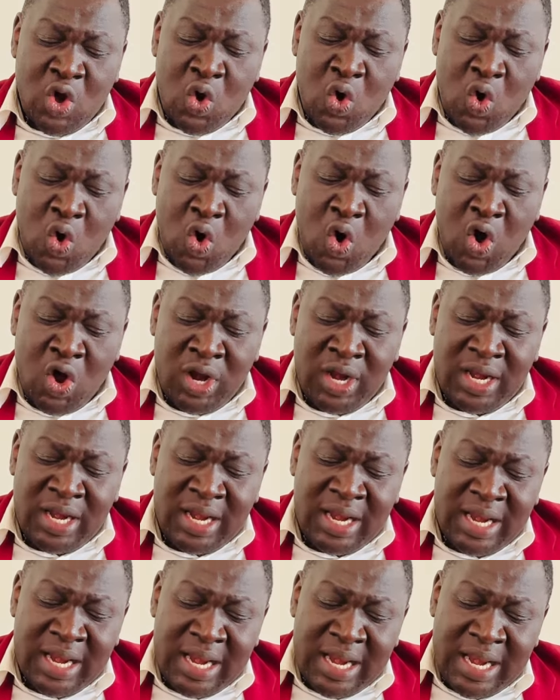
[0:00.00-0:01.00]

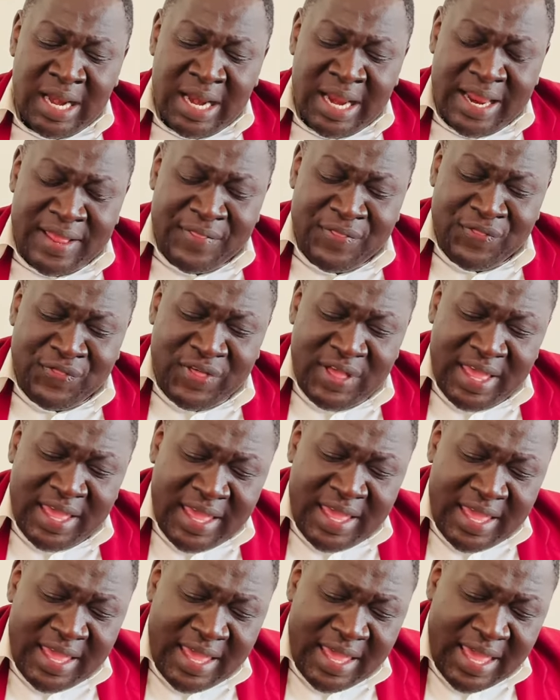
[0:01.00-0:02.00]
all
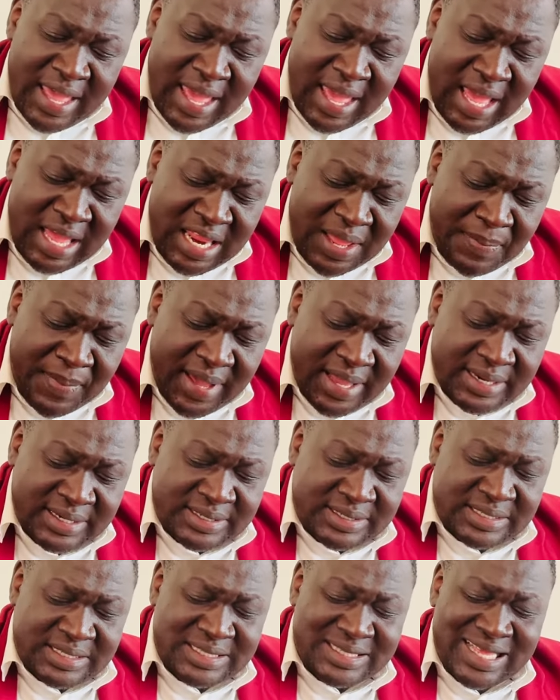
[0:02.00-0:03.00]
the
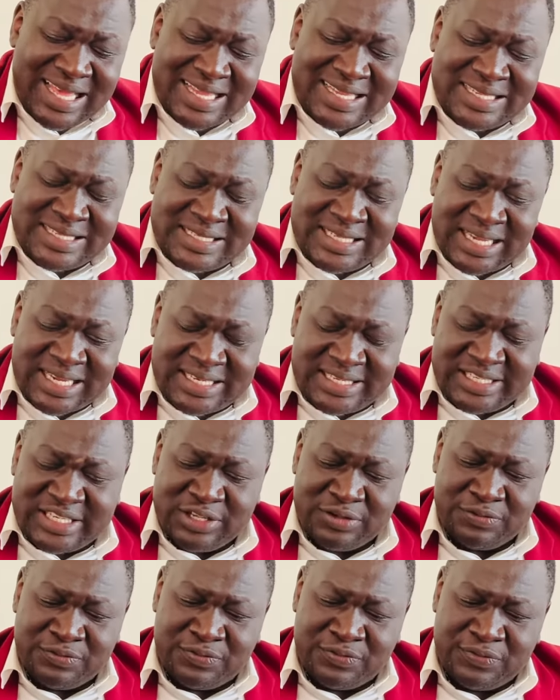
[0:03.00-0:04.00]
elements: the
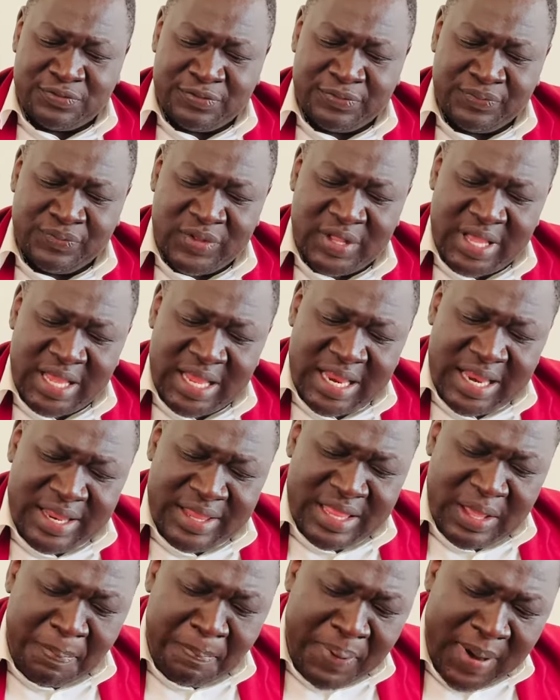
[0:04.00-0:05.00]
executive,
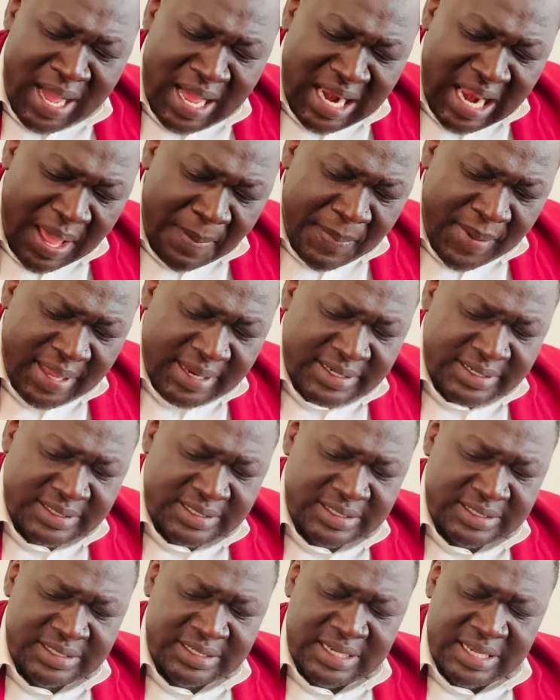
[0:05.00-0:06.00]
the
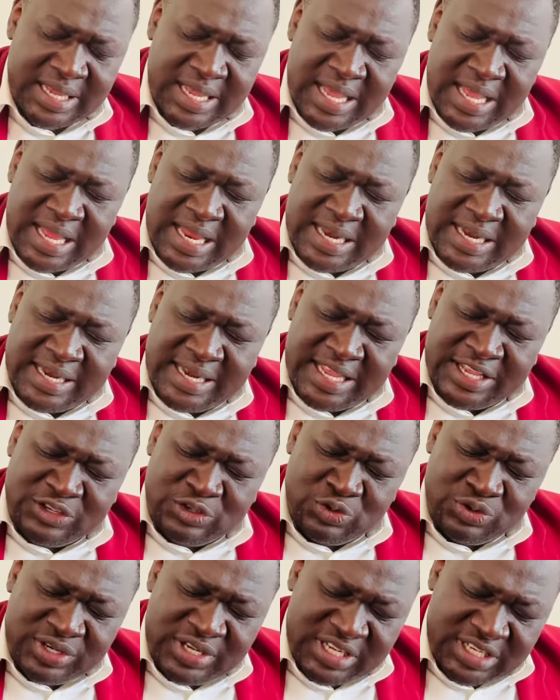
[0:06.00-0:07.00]
parliament, the
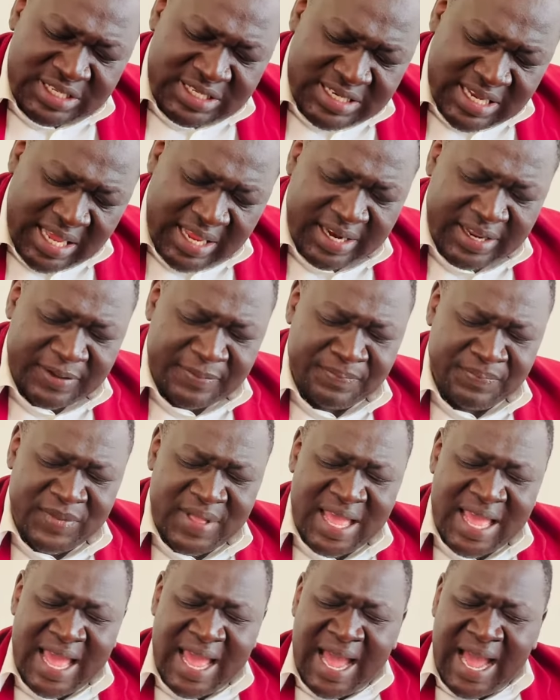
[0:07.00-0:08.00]
judiciary,
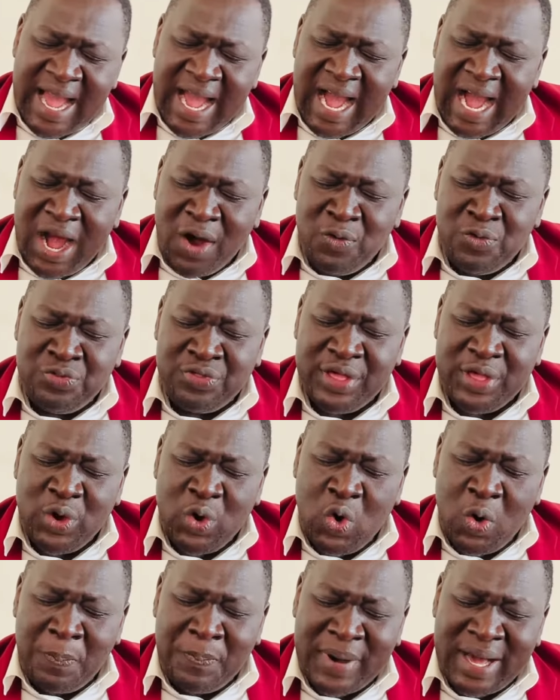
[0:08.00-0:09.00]
how they
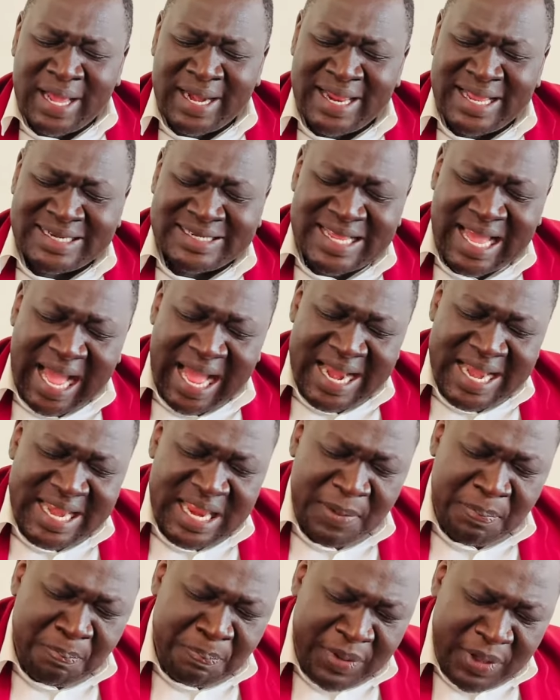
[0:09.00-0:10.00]
operate, and the
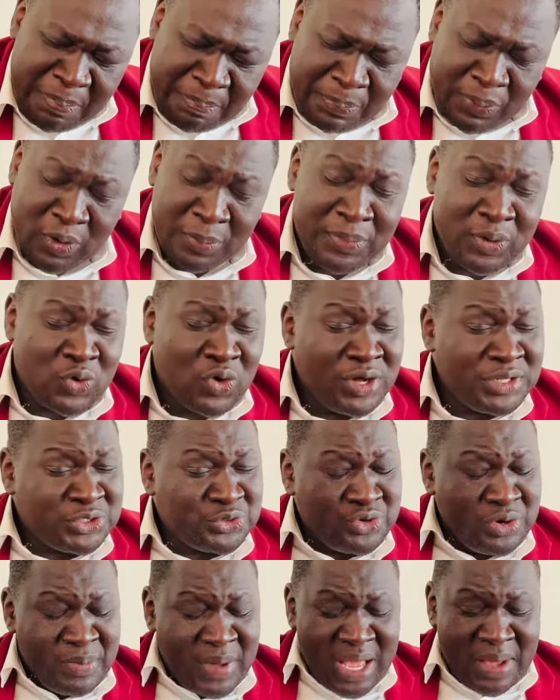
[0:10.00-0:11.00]
people. Because
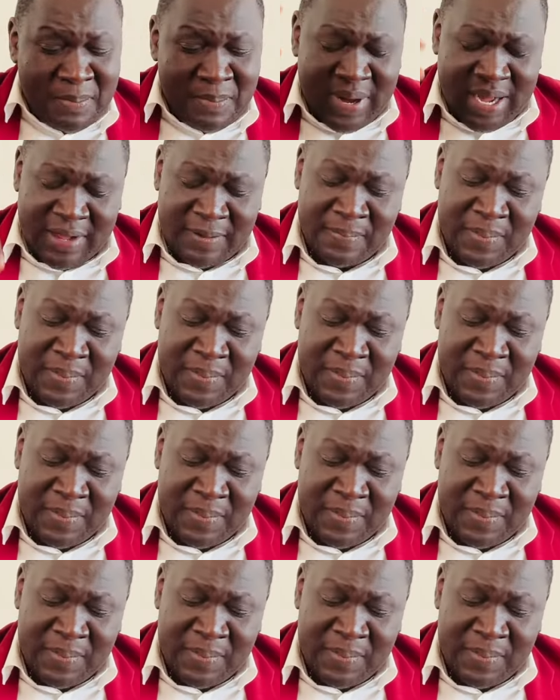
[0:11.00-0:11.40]
remember,